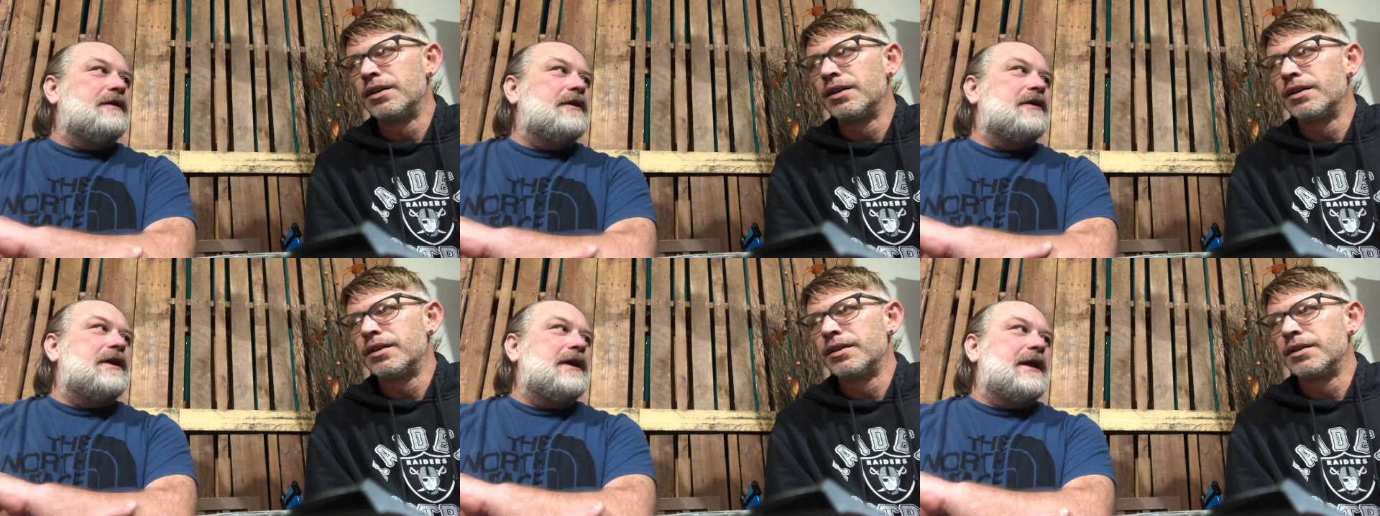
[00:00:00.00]

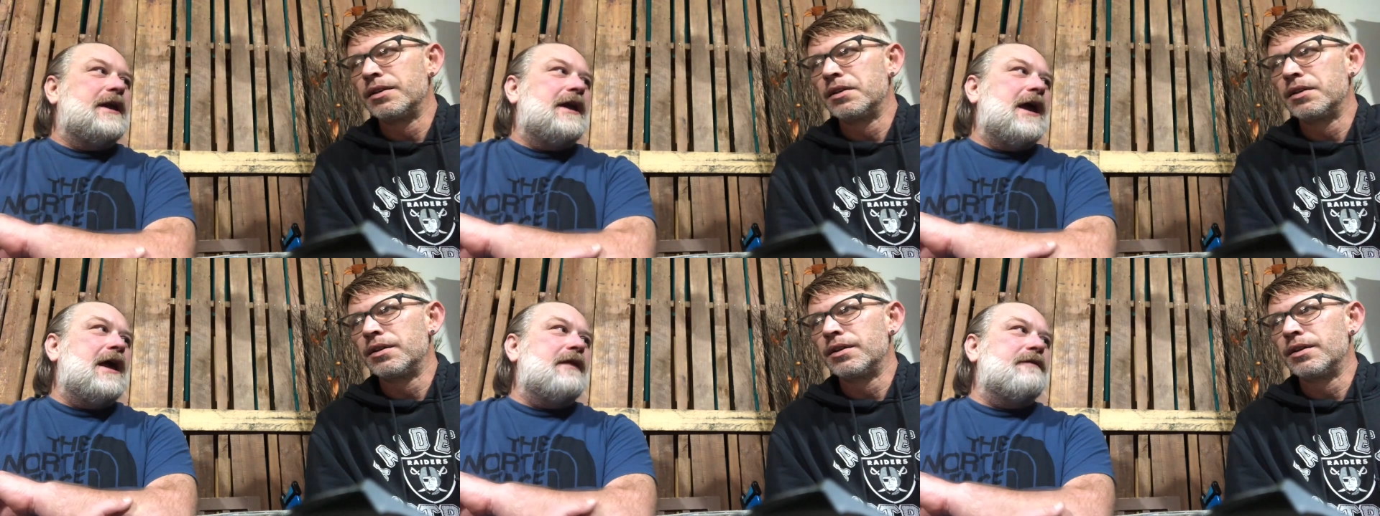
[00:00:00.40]
Speaker 1: going to get
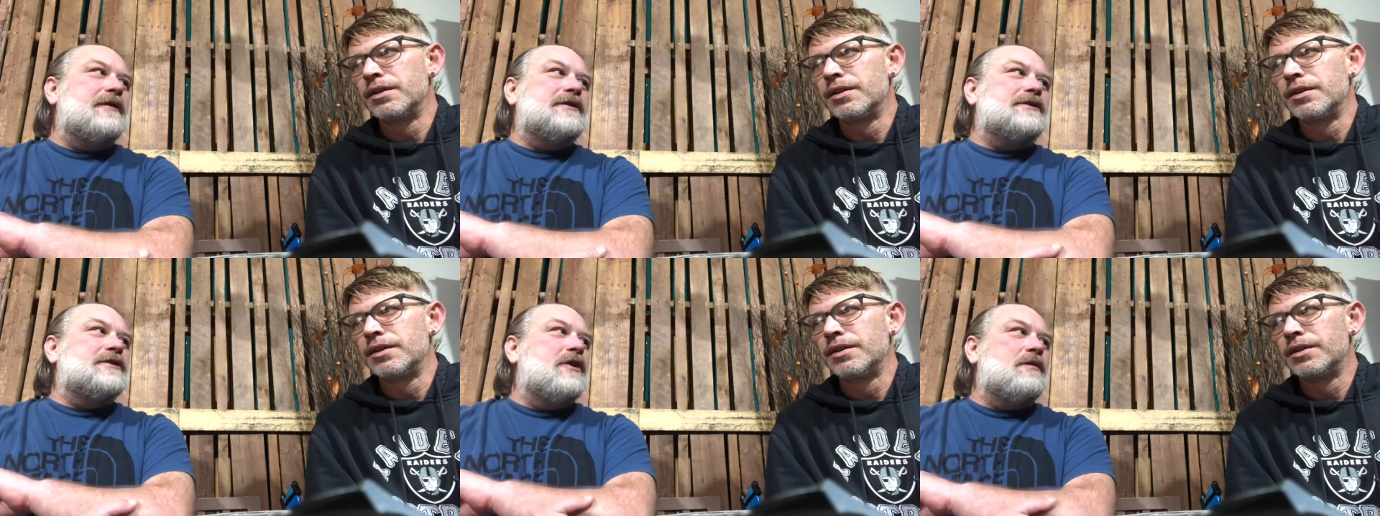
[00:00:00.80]
out of it
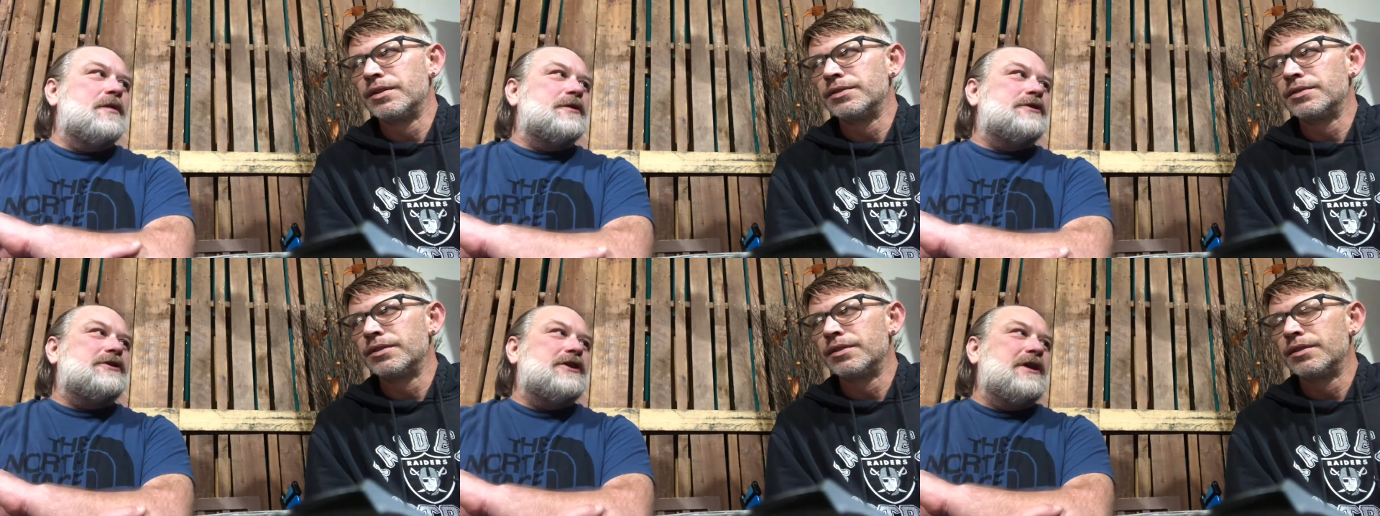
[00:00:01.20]
so
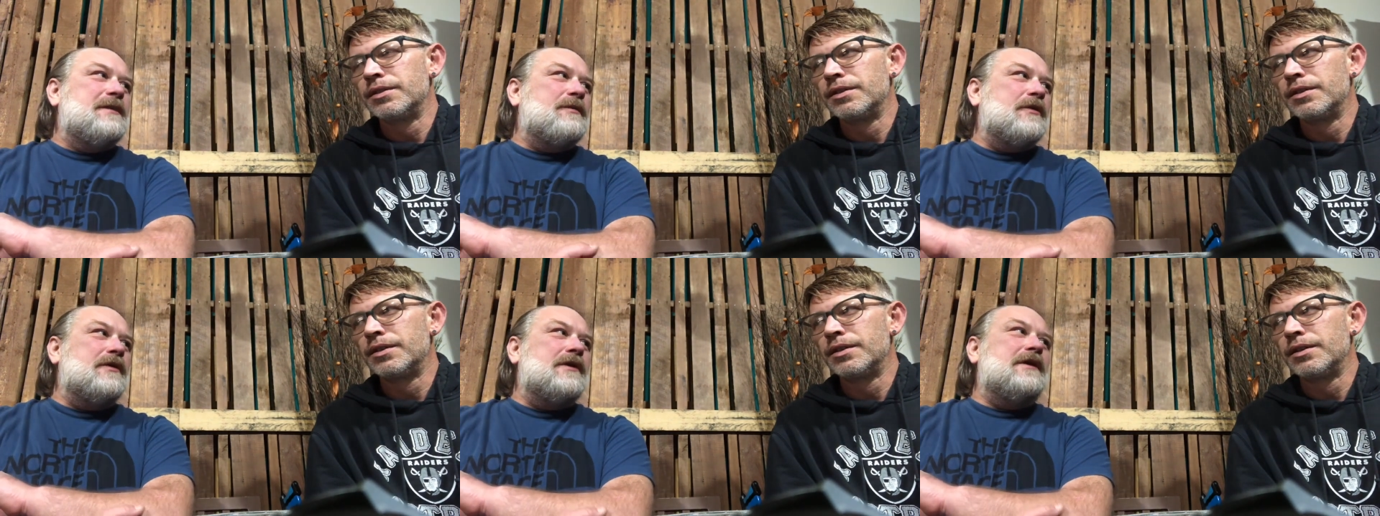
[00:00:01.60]
much
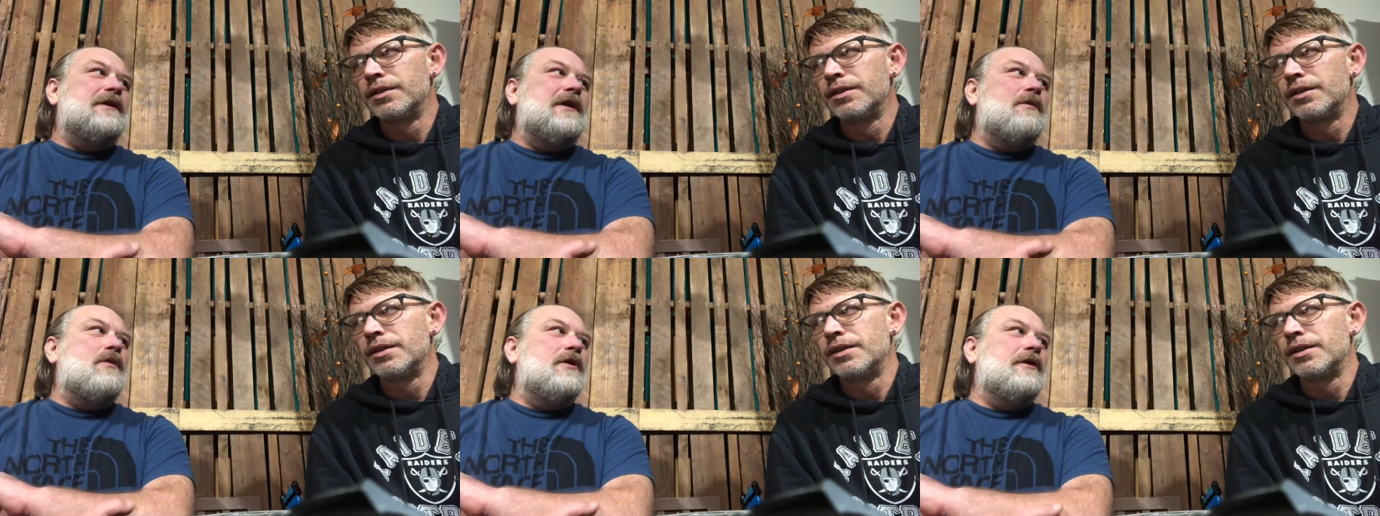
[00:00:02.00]
cheaper than
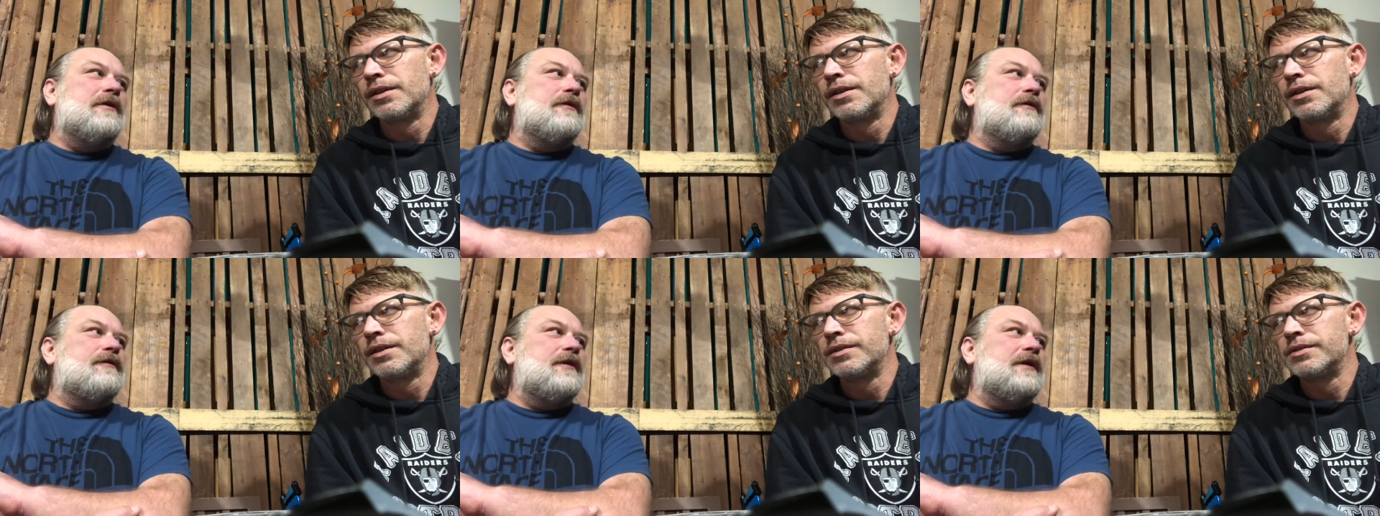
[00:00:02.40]
they would have